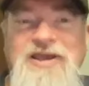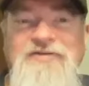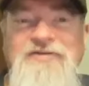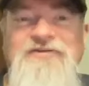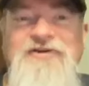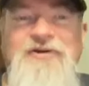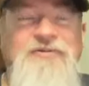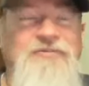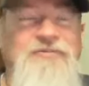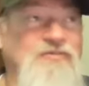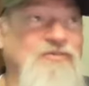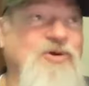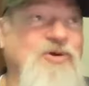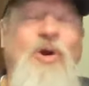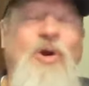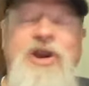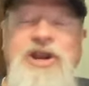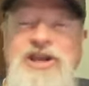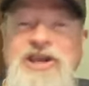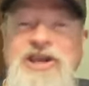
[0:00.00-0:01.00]
of
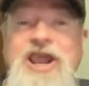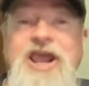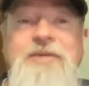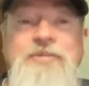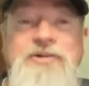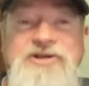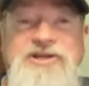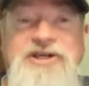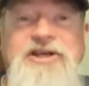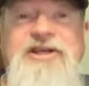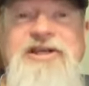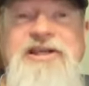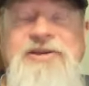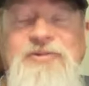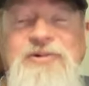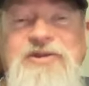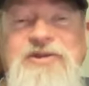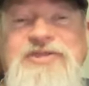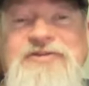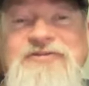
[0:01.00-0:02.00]
Gordon Young, particularly
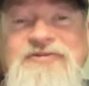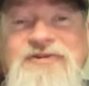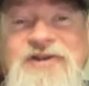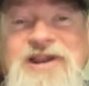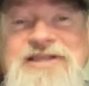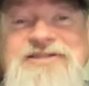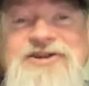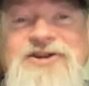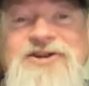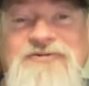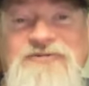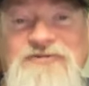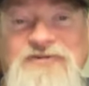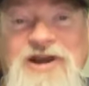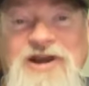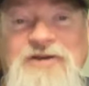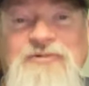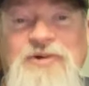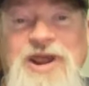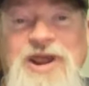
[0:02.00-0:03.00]
with the Fresno
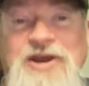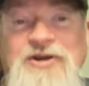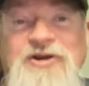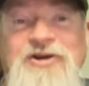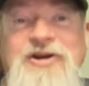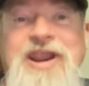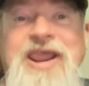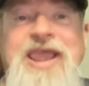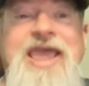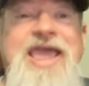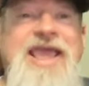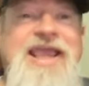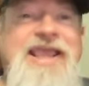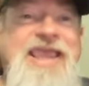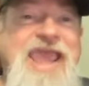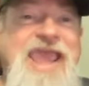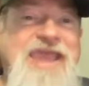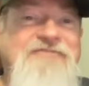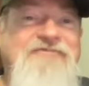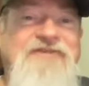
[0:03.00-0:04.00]
Front Runner,
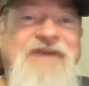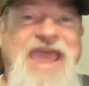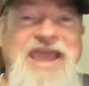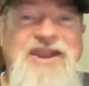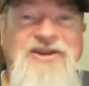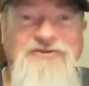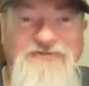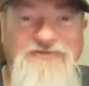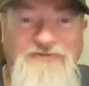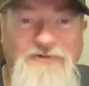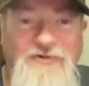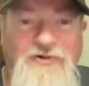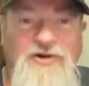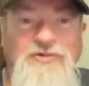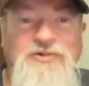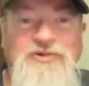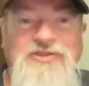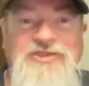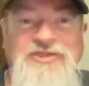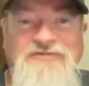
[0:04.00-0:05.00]
Kay
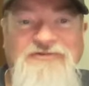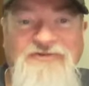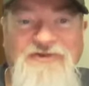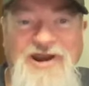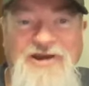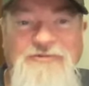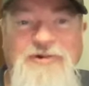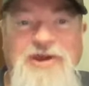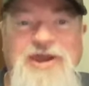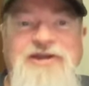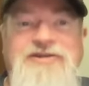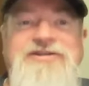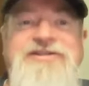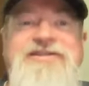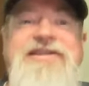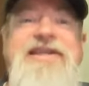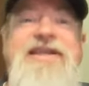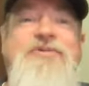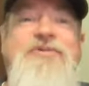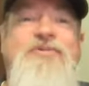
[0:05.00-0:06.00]
Vanderford with the Front Runner,
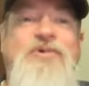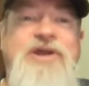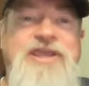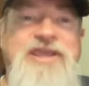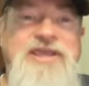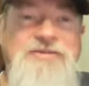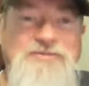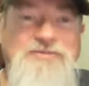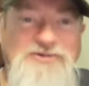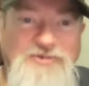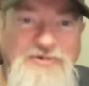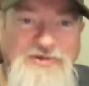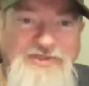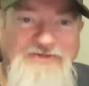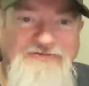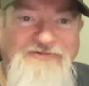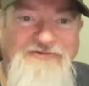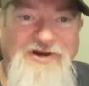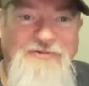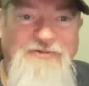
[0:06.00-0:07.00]
Cindy Williams with
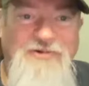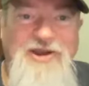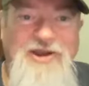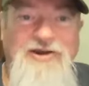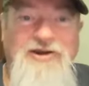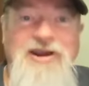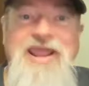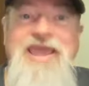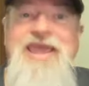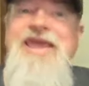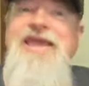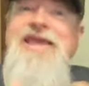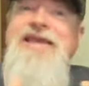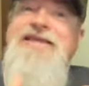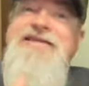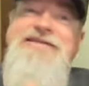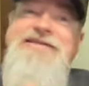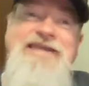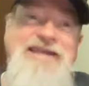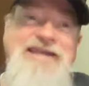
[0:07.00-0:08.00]
the Front Runner,
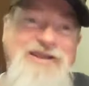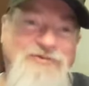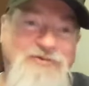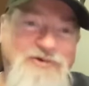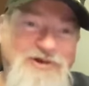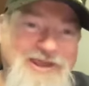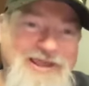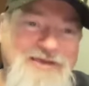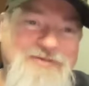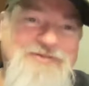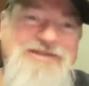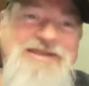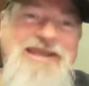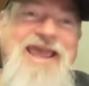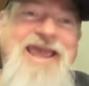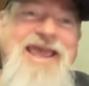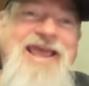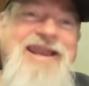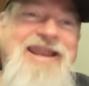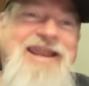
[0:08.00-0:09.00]
Cindy Williams
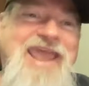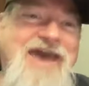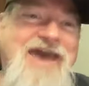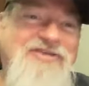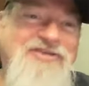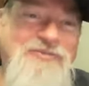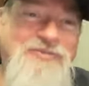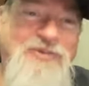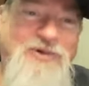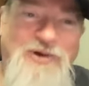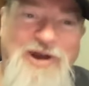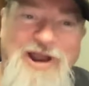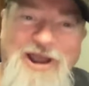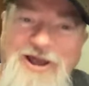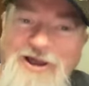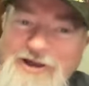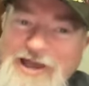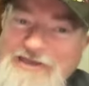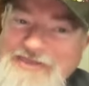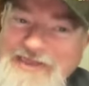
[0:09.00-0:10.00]
and Catherine
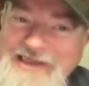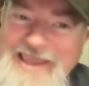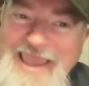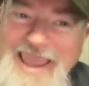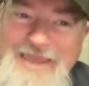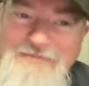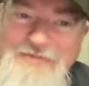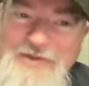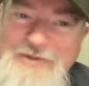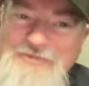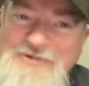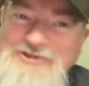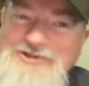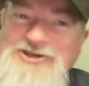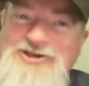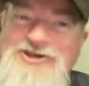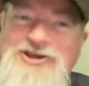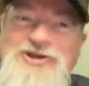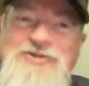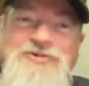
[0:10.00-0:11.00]
Burrell at the Gay People's
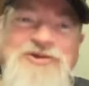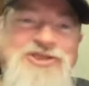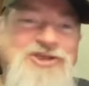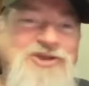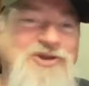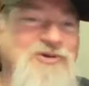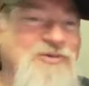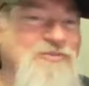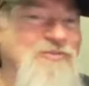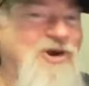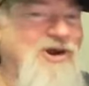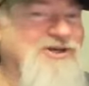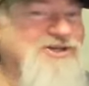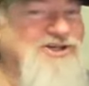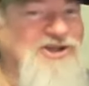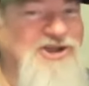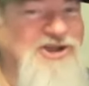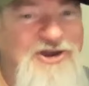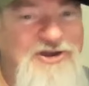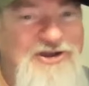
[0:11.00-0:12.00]
Union with you and
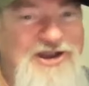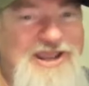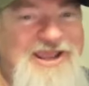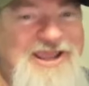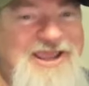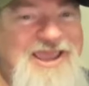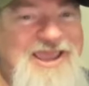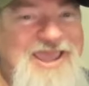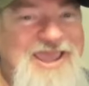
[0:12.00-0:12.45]
Marcia Koenig.